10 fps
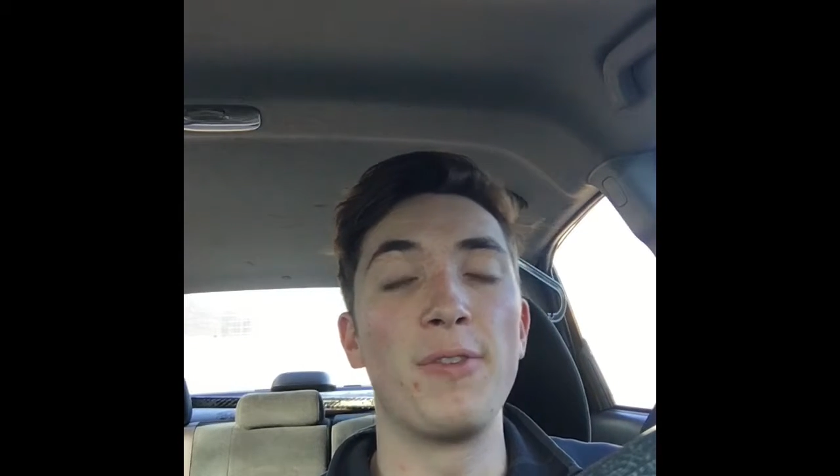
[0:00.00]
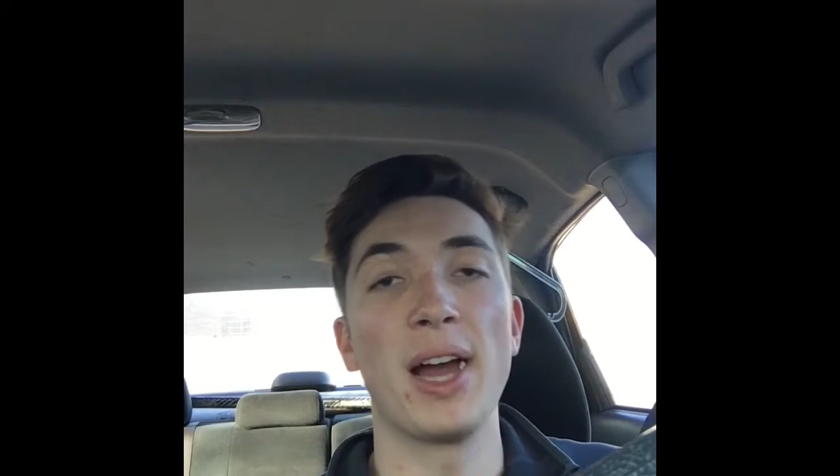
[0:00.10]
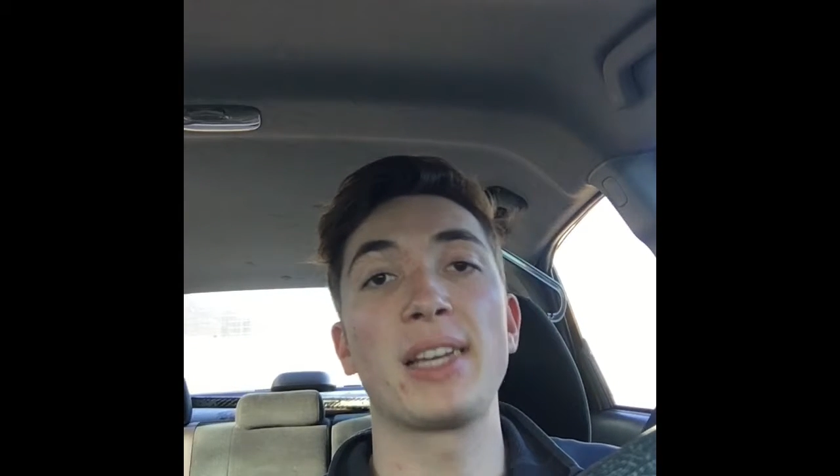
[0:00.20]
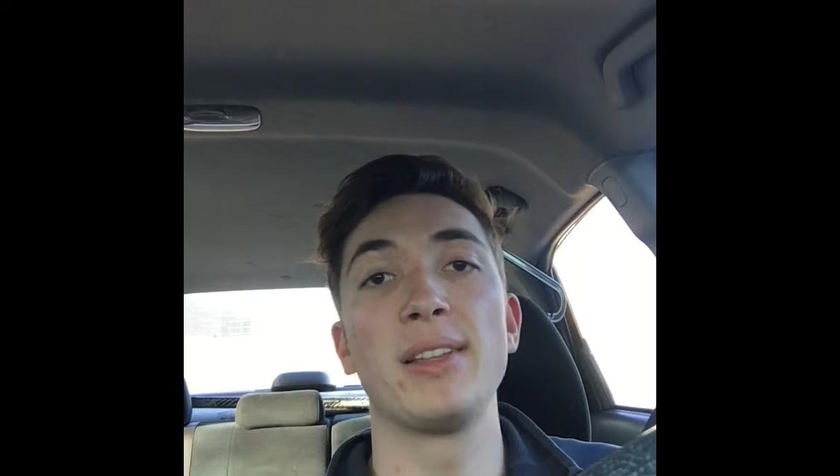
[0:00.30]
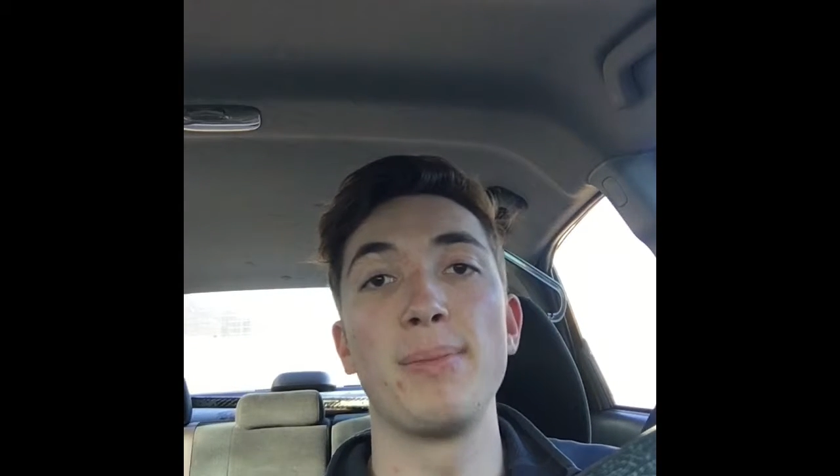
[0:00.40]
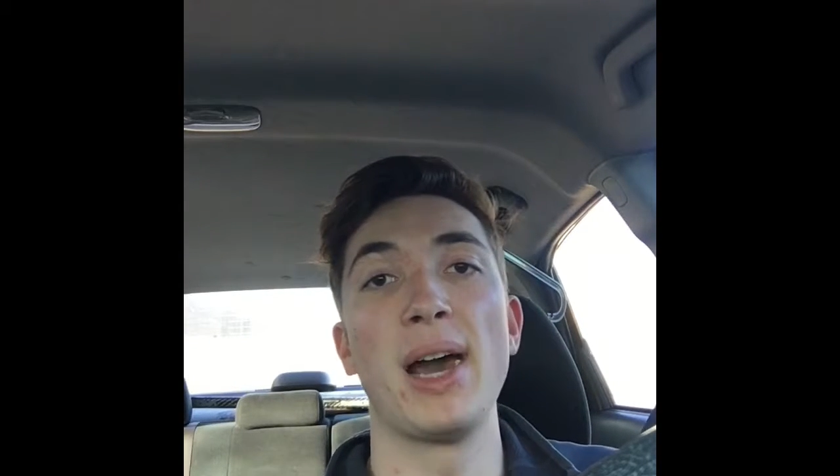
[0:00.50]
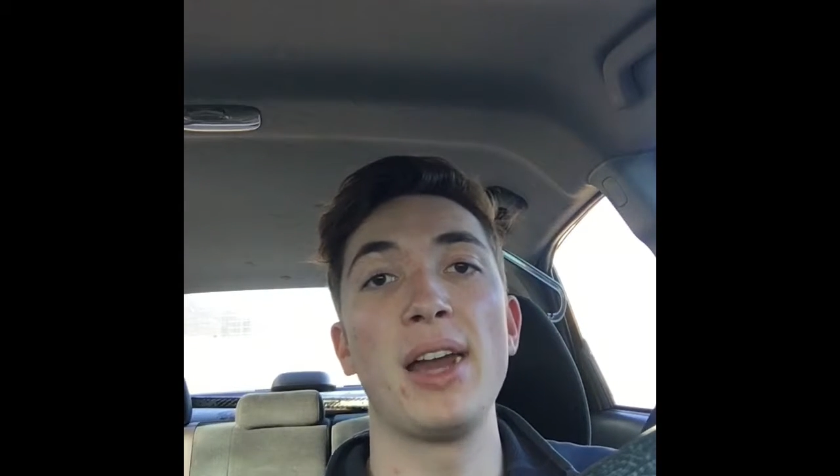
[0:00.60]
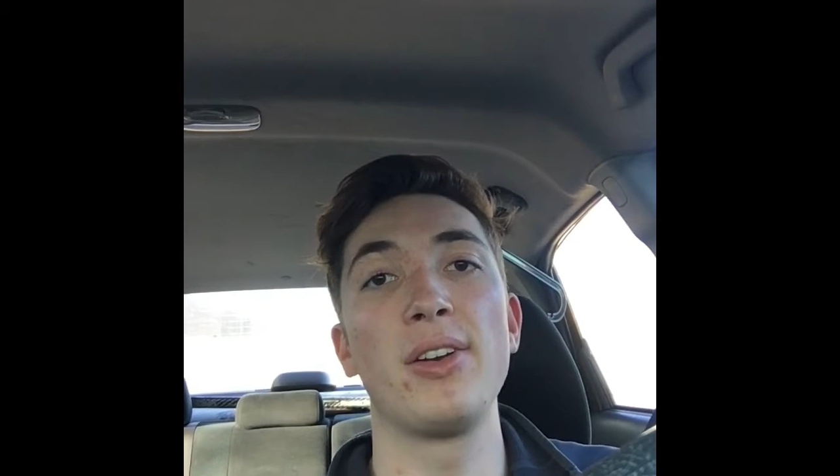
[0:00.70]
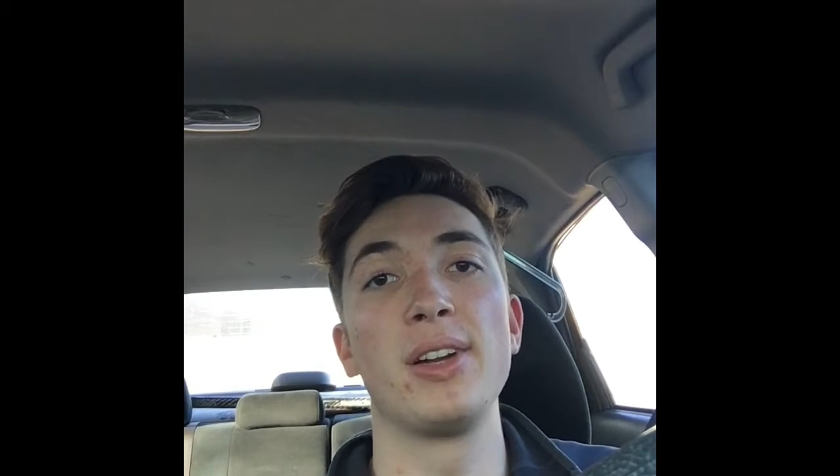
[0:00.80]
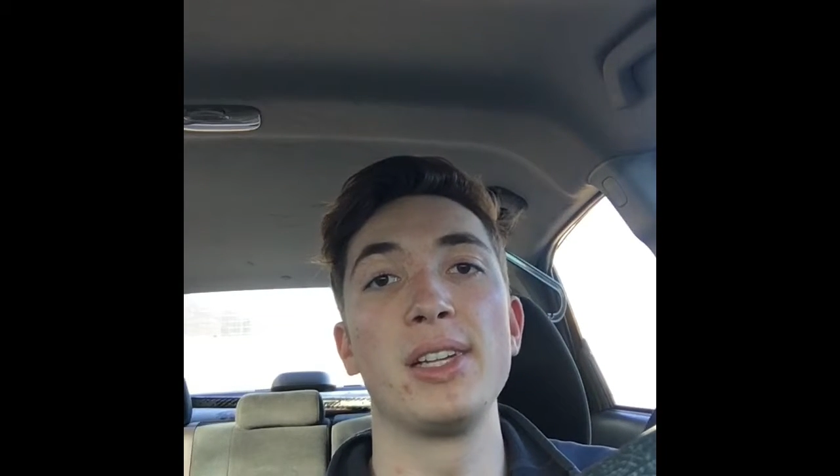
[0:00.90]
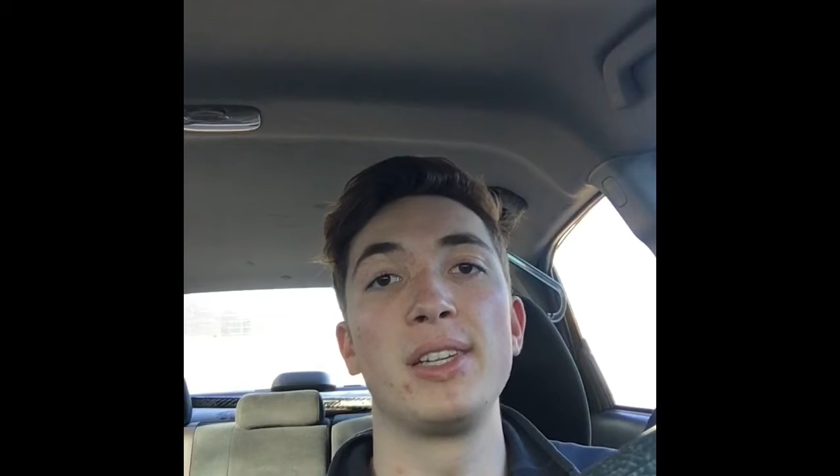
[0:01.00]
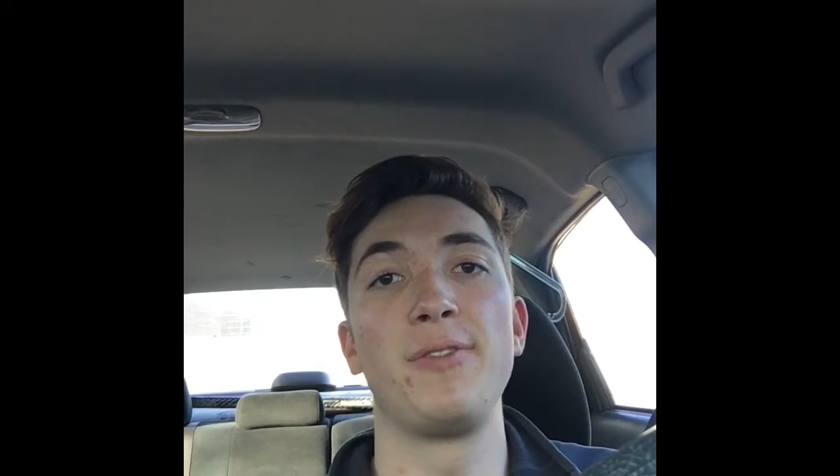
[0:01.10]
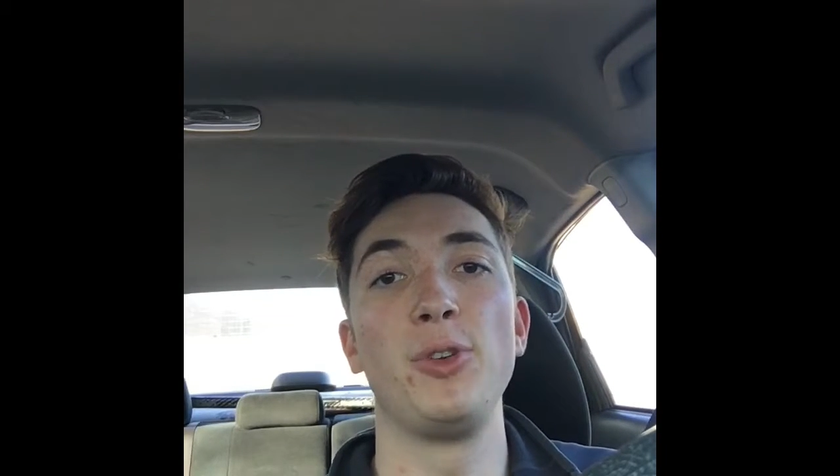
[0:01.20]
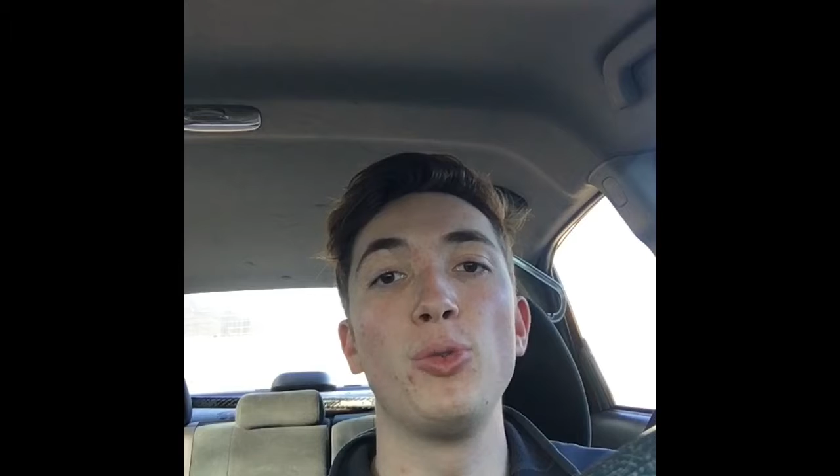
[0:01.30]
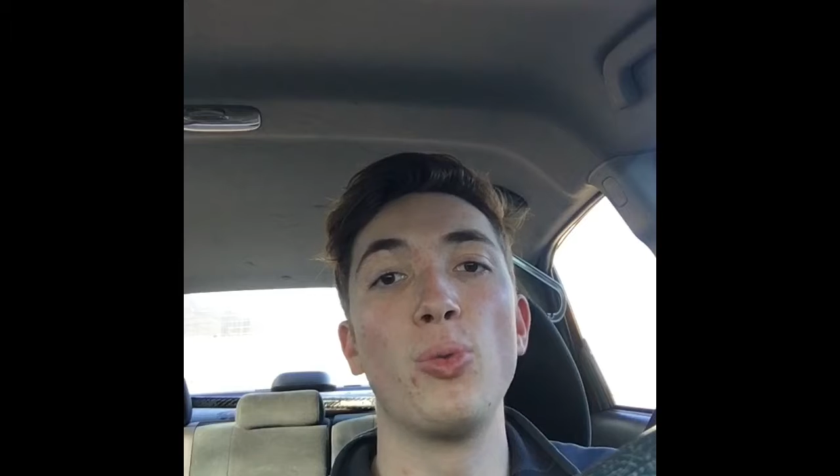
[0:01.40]
fact of the matter is,
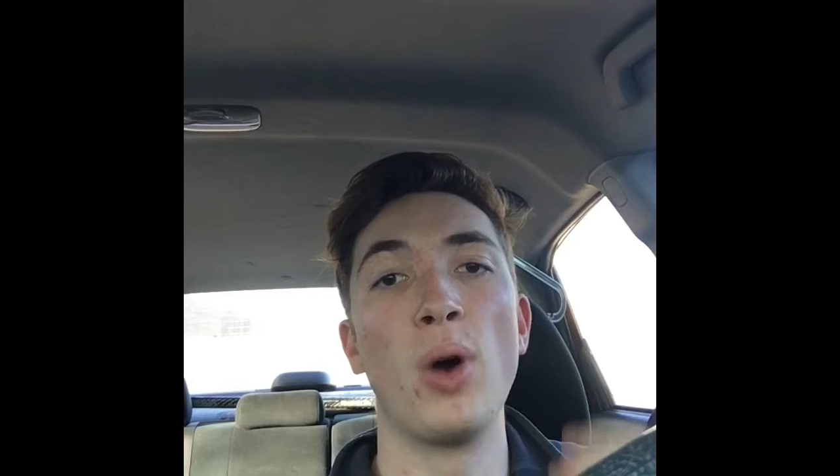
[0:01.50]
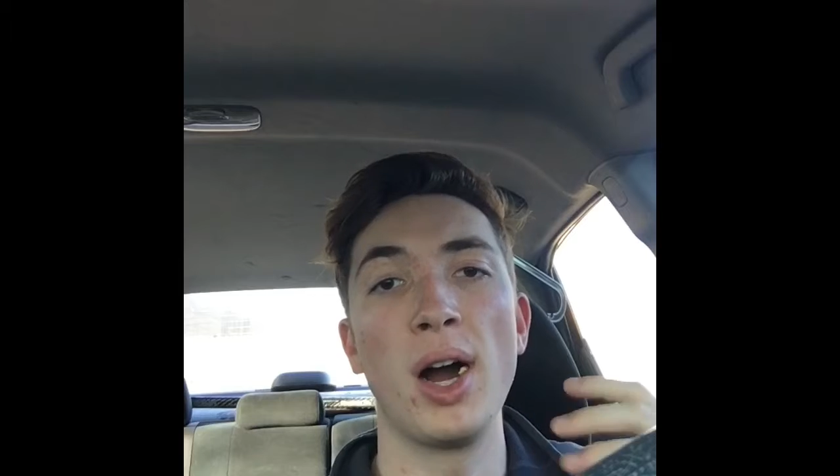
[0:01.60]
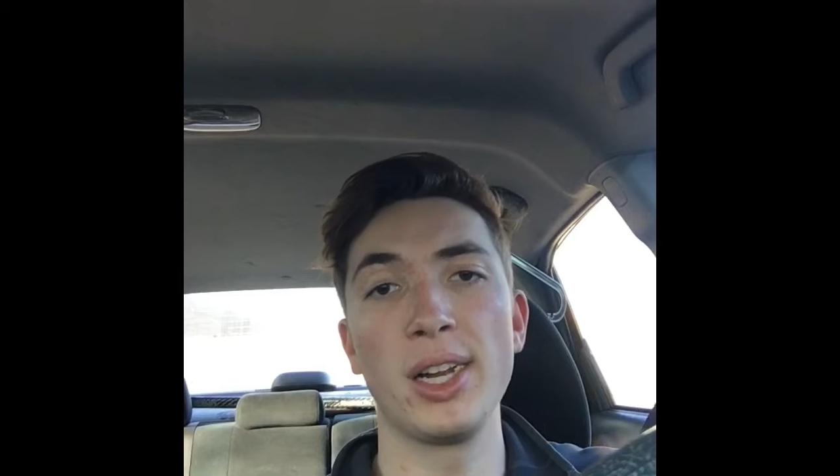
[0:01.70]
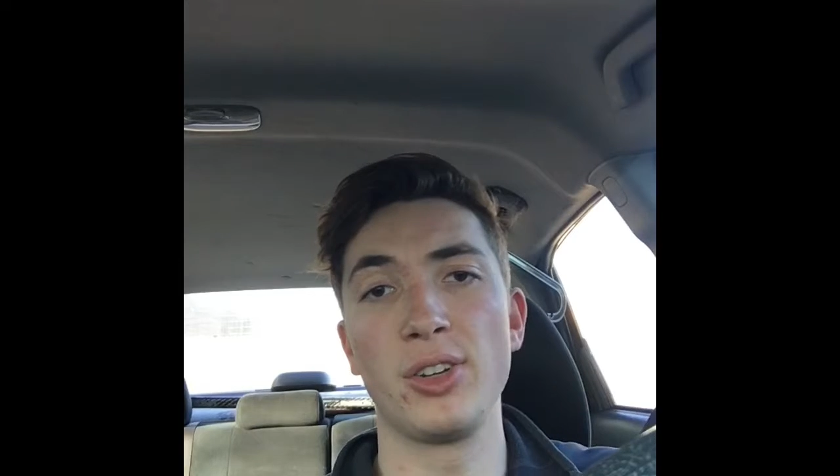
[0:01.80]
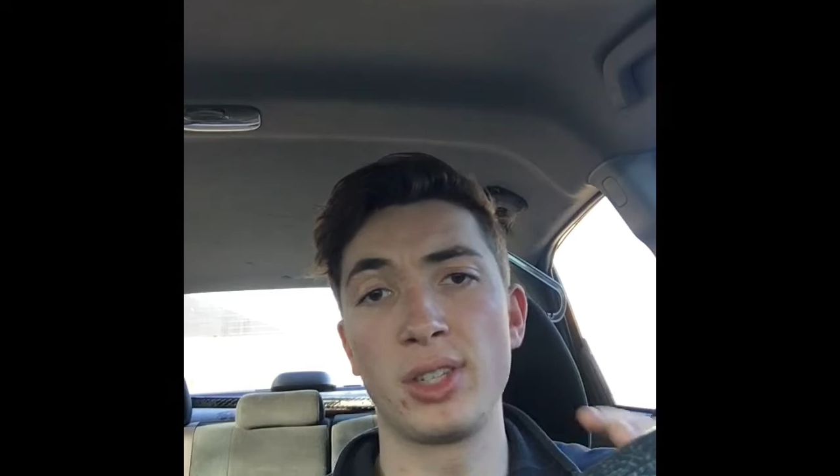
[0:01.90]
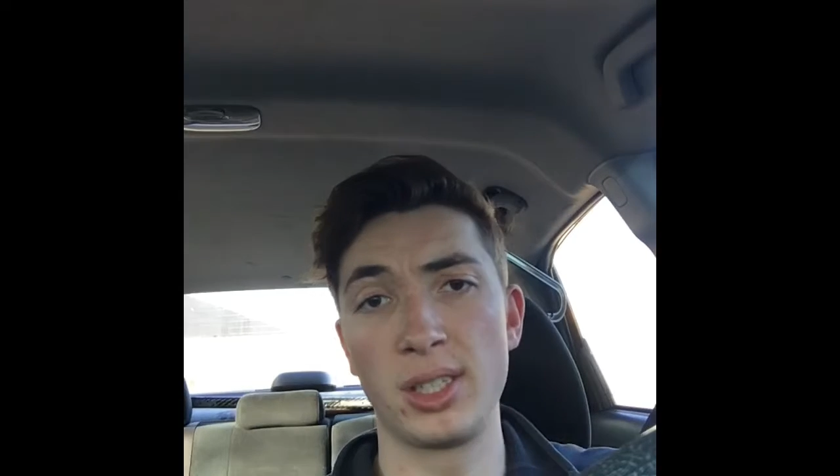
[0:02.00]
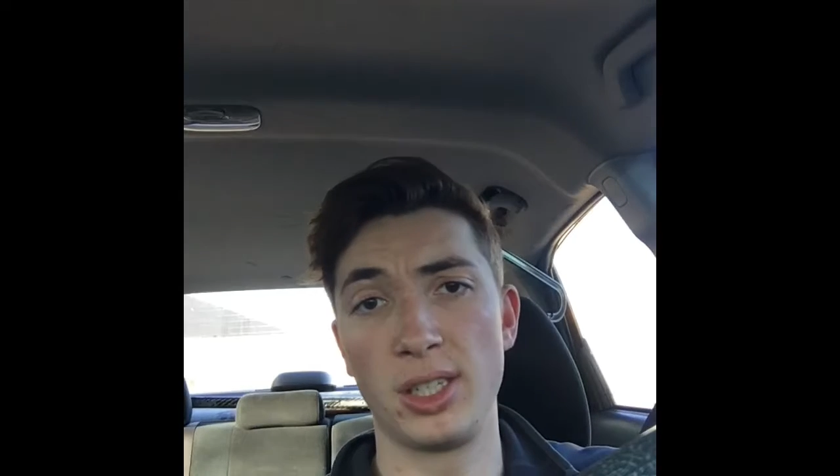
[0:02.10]
if you want your